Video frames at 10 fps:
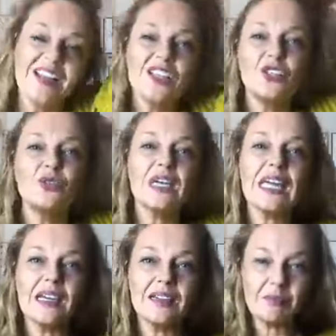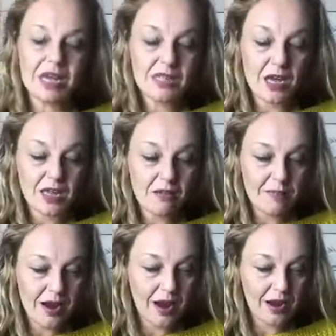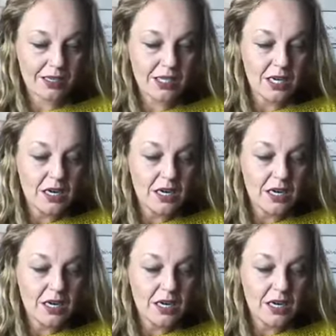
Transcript: You can make that impact.